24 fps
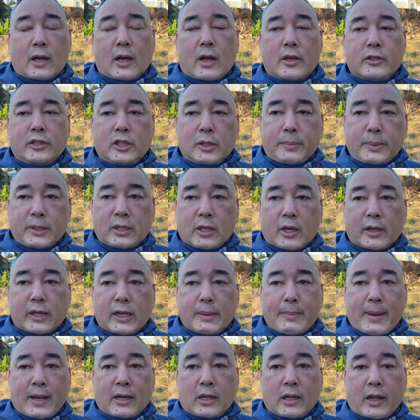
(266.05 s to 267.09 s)
I'll still be talking
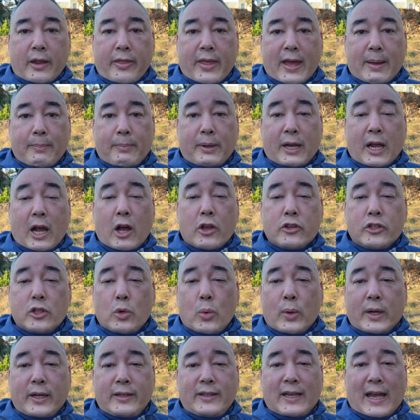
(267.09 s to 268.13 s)
about a lot of that, but I also
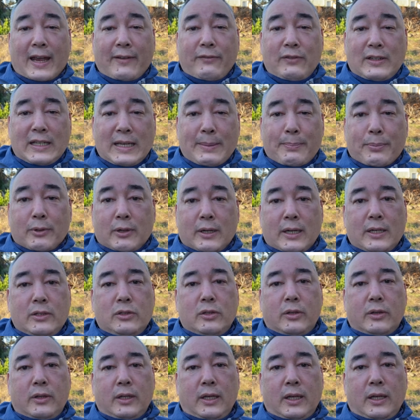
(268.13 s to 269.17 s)
want to dive deeper
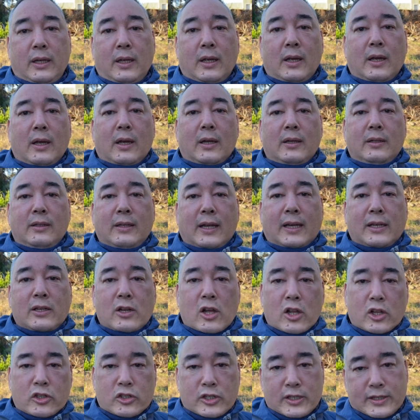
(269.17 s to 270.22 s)
into the
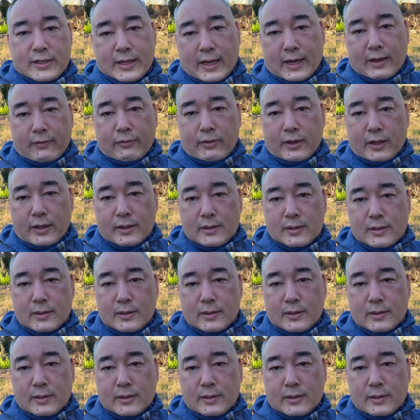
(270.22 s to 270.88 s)
technology side of things.